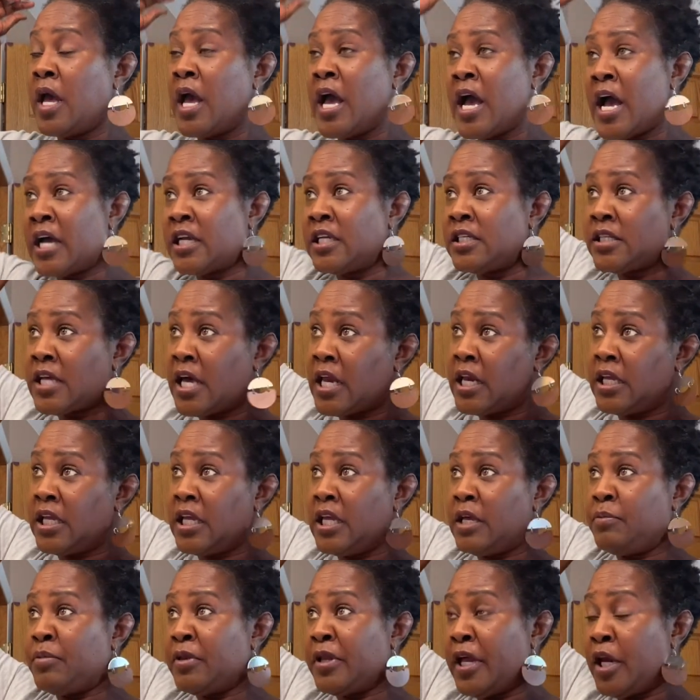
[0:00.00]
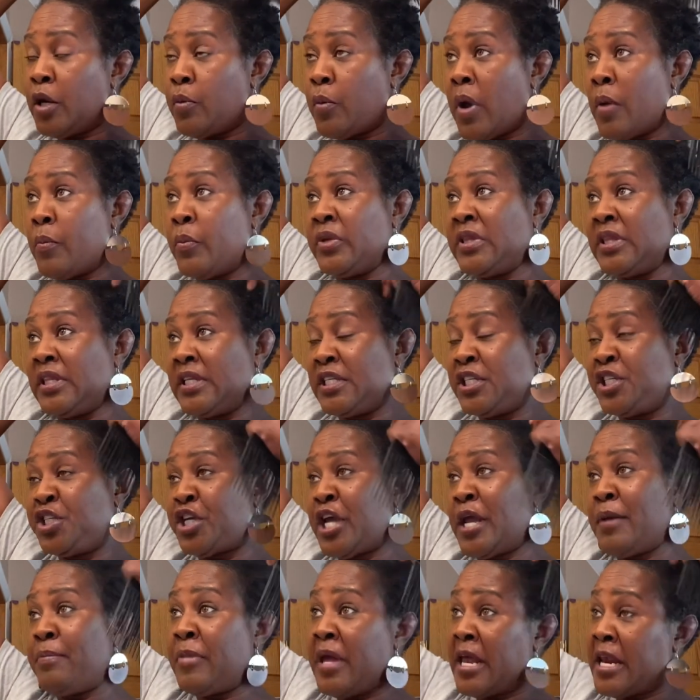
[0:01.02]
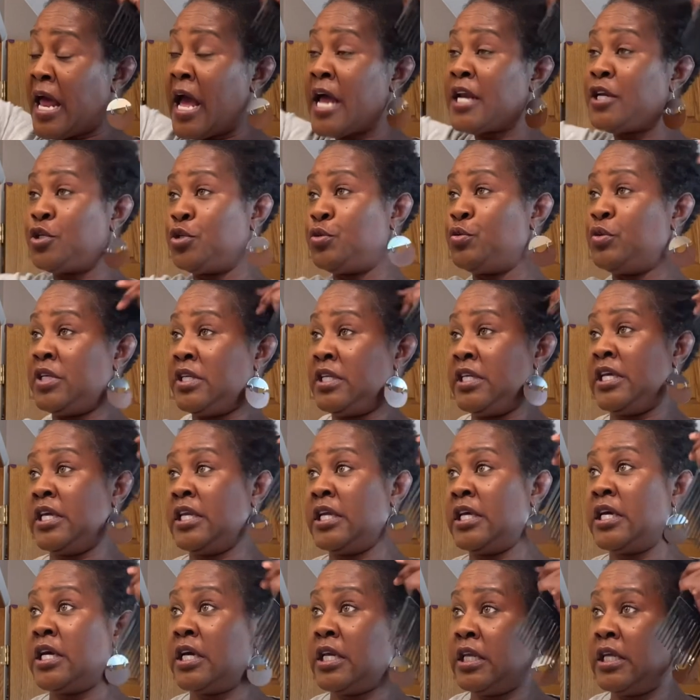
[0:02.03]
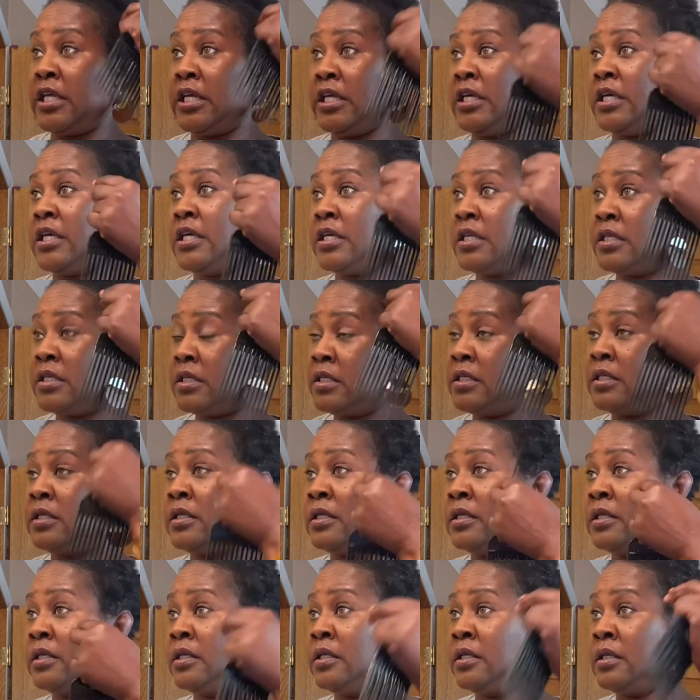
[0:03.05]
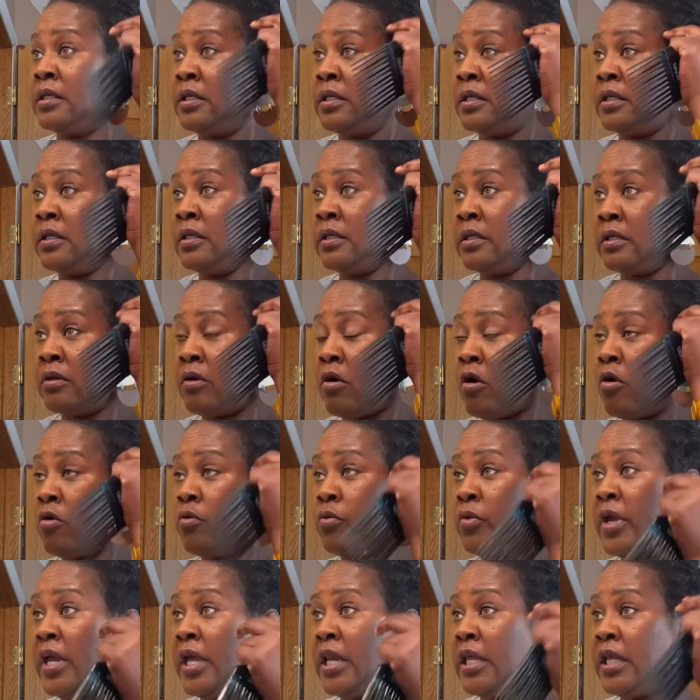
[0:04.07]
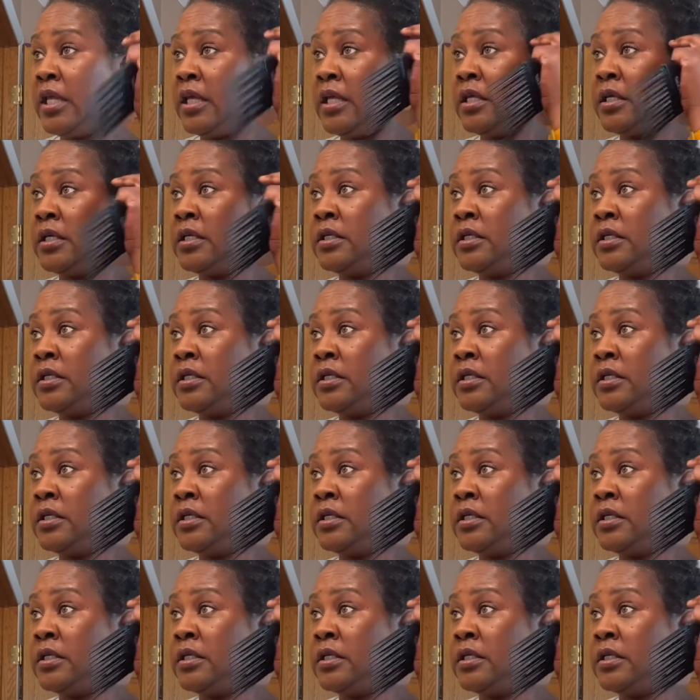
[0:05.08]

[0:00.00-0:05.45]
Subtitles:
I just gotta keep playing around with the shape, and I do need to get it cut again. Already.